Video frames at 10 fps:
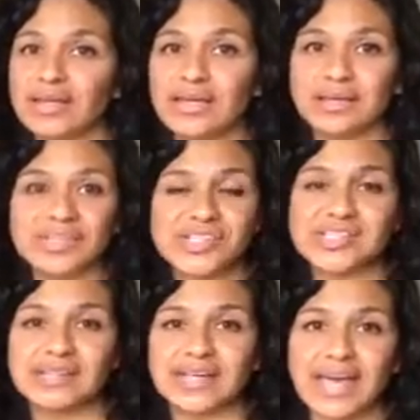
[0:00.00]
he could
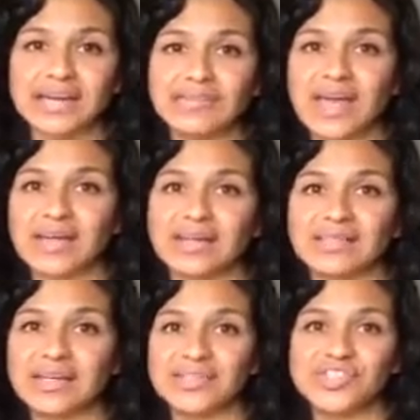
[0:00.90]
just click out of that
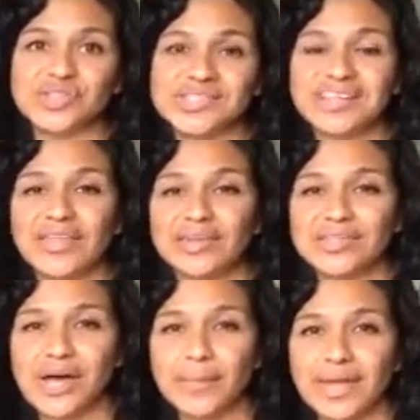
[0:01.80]
and then choose another
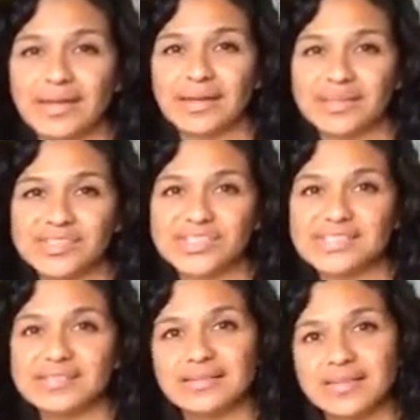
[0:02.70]
topic. It
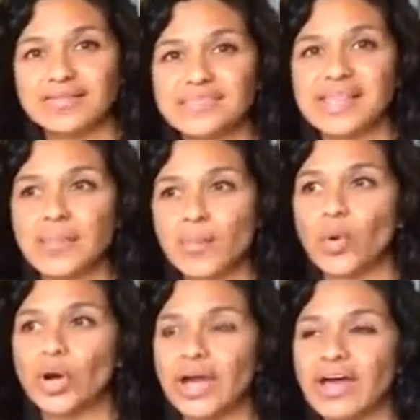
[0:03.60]
just gives them
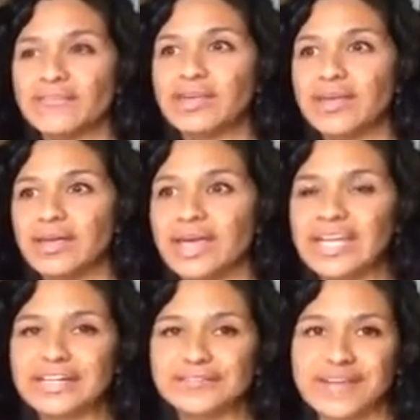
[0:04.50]
more of
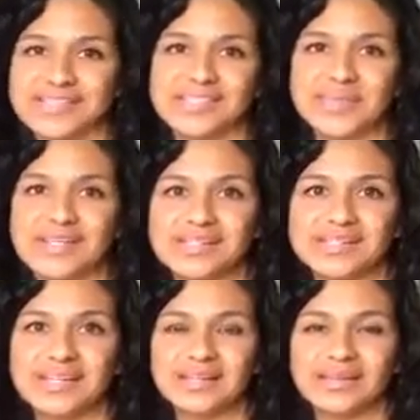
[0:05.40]
an
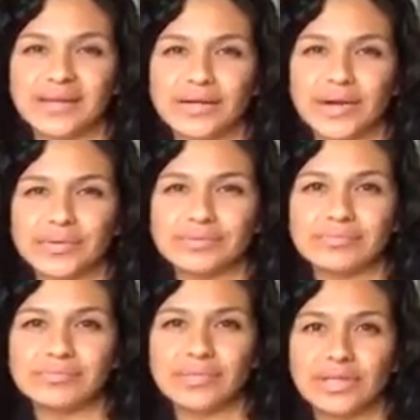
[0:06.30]
investment in their own
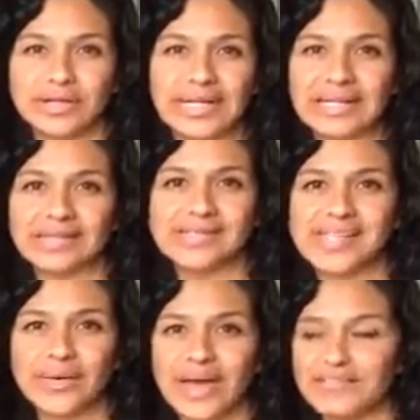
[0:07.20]
learning. And
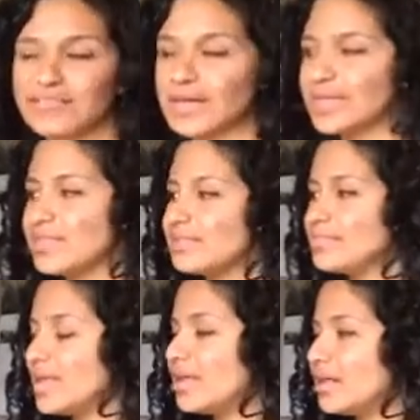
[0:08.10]
so I found that
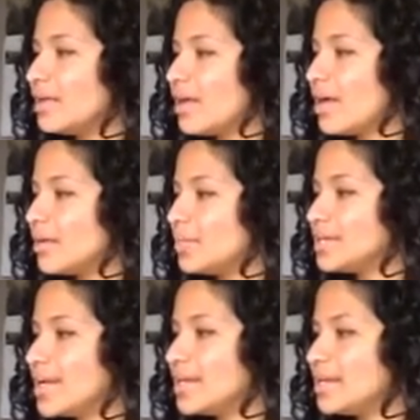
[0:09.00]

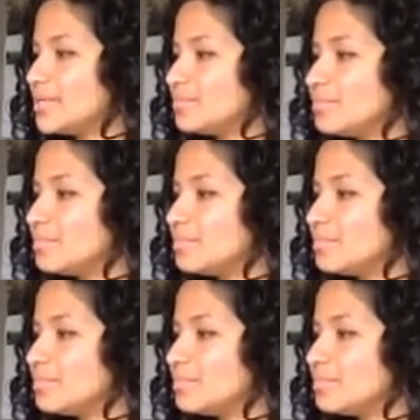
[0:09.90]
it kind of